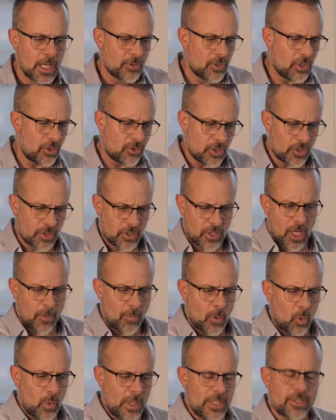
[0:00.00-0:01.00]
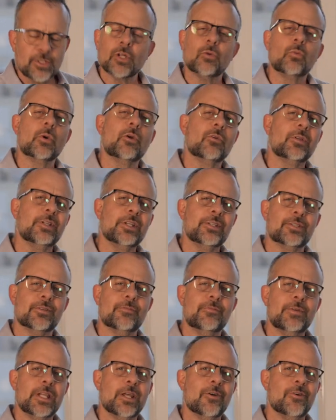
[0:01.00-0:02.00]
Just a couple weeks ago, we released
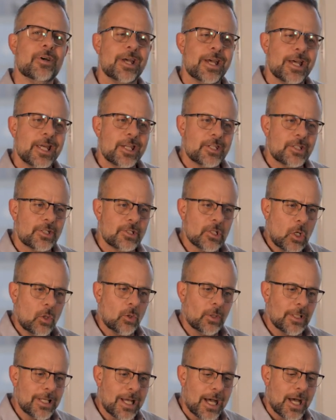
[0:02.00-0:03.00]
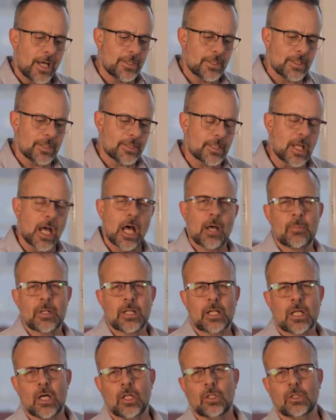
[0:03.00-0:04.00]
a video solely on this
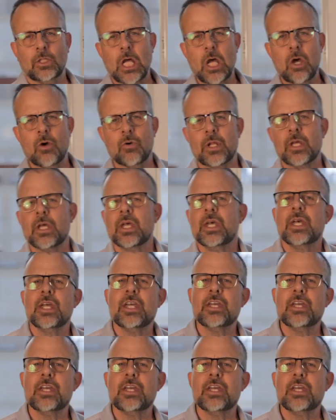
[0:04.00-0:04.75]
topic alone.